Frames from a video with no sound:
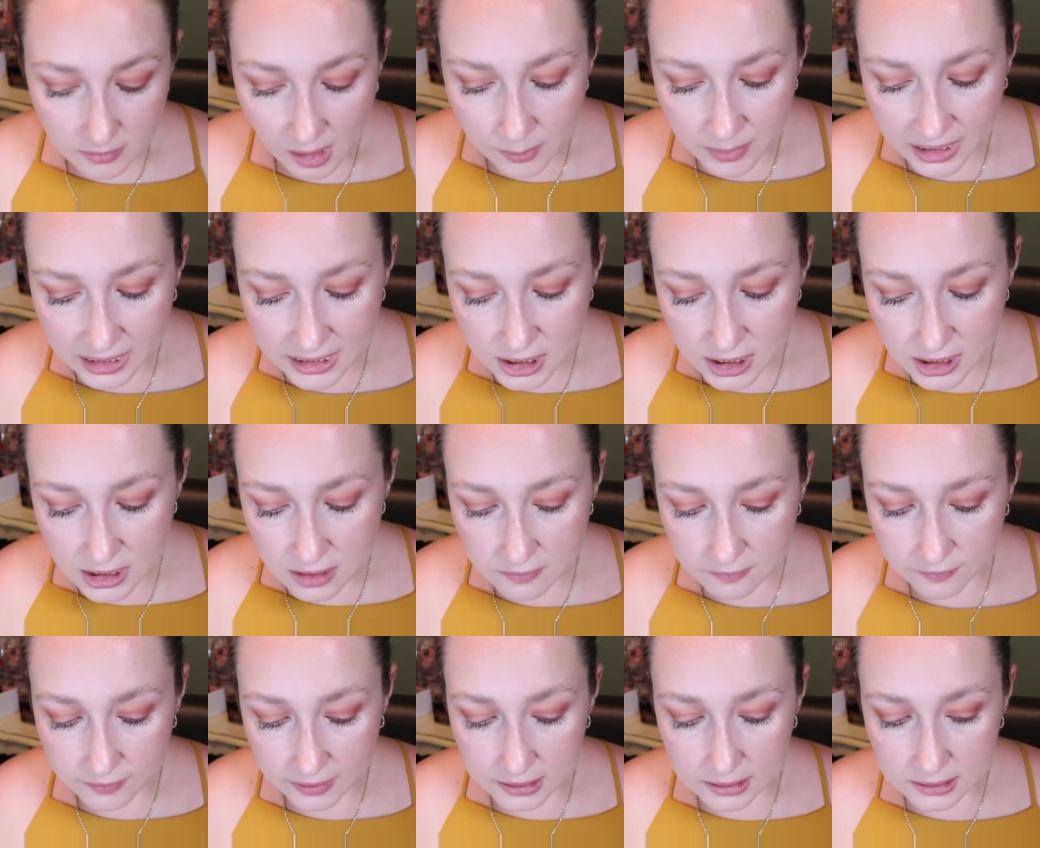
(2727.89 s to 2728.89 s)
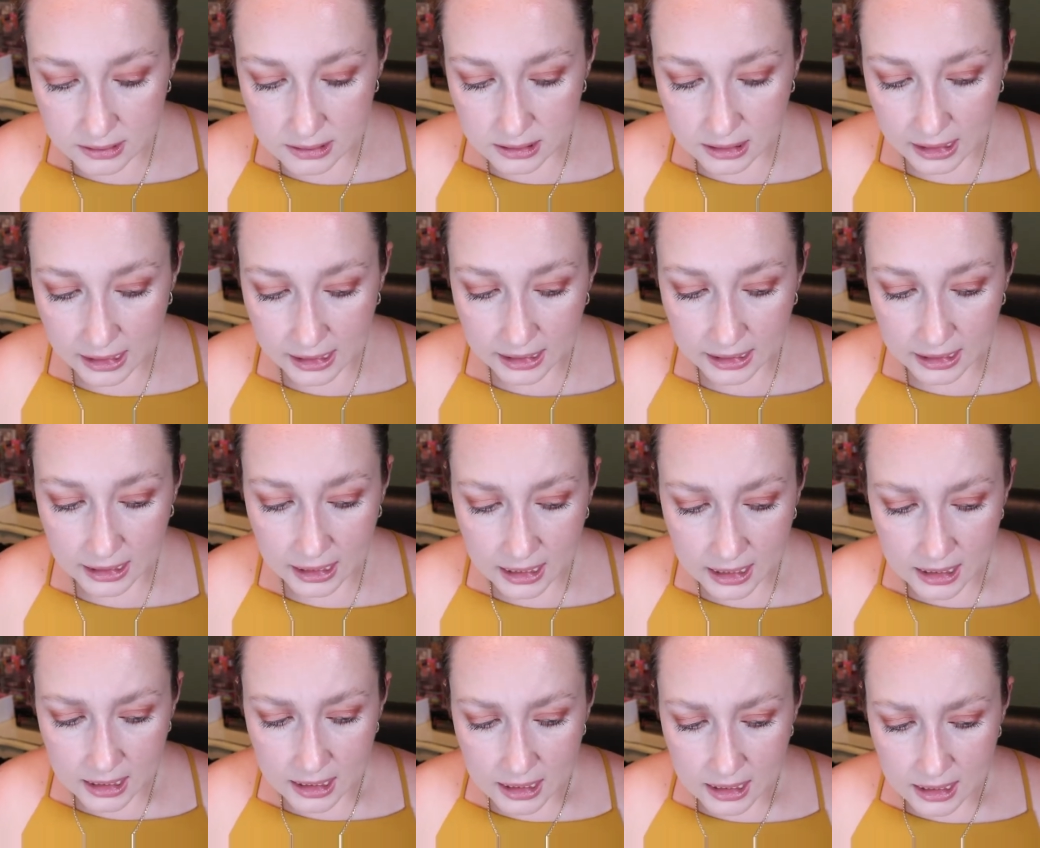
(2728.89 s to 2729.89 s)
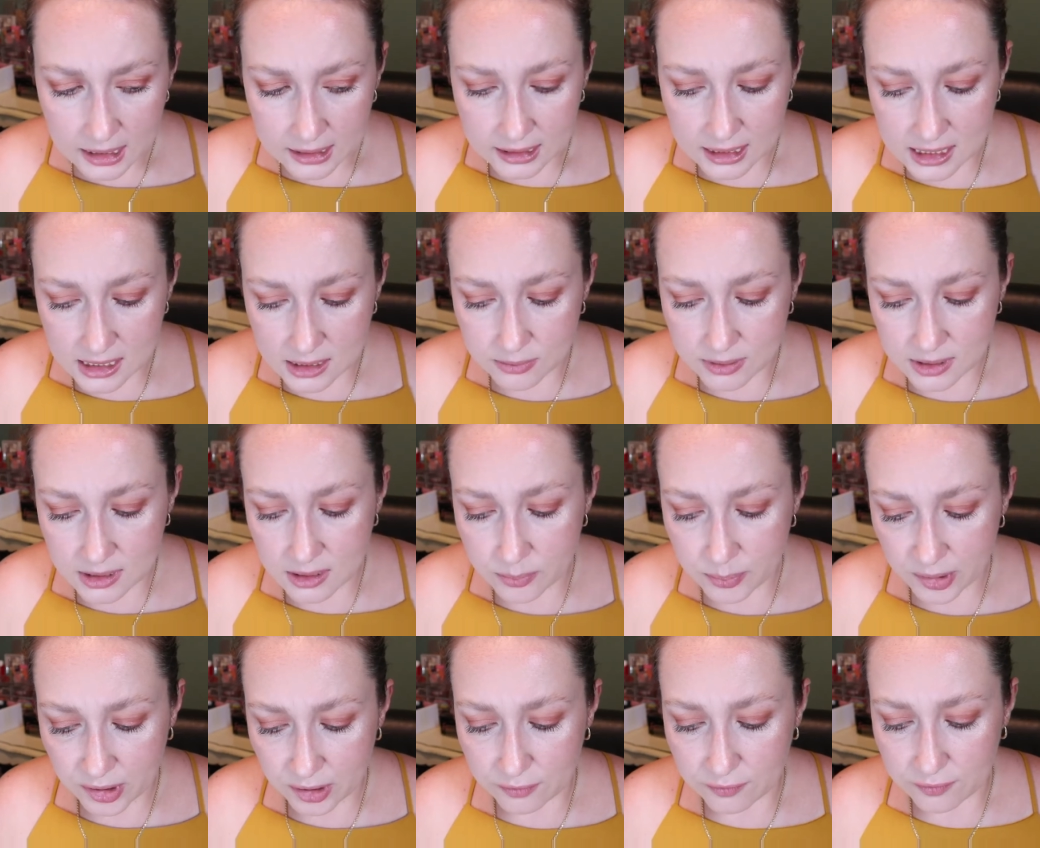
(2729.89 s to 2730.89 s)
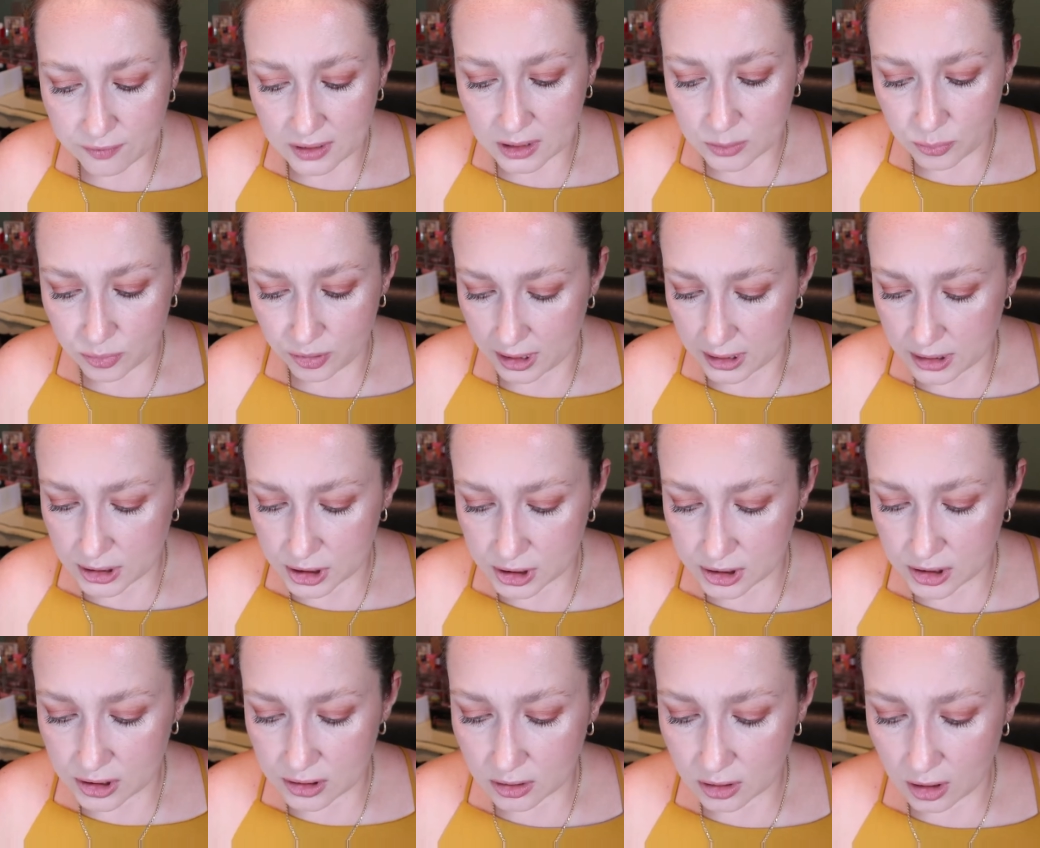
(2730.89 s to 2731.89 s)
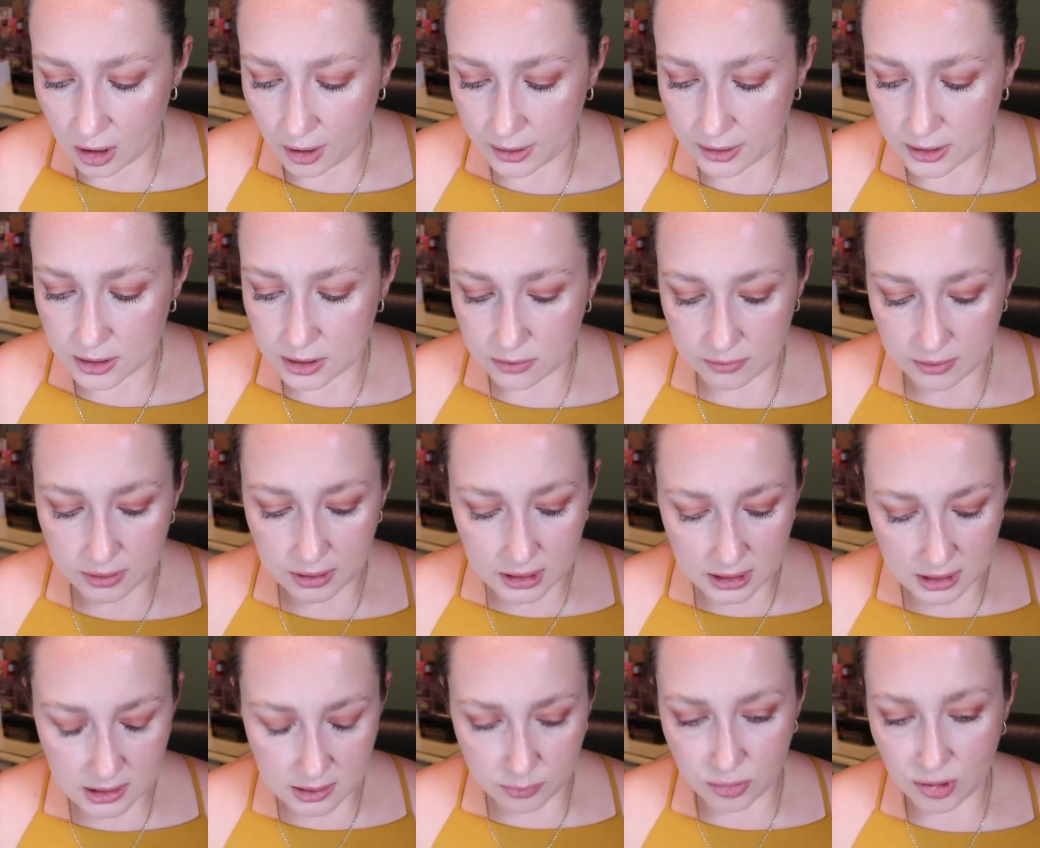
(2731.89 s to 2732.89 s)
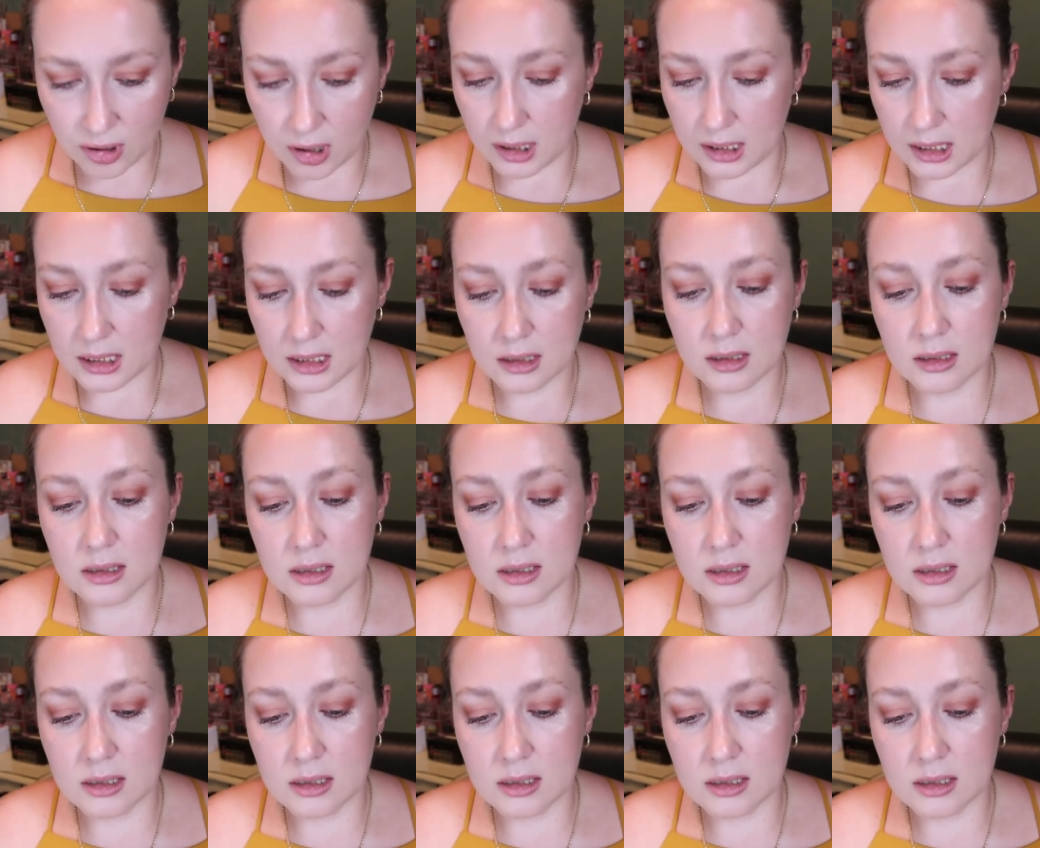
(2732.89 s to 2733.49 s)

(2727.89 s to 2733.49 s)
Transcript: But I just felt like this was the perfect brush to launch with this product.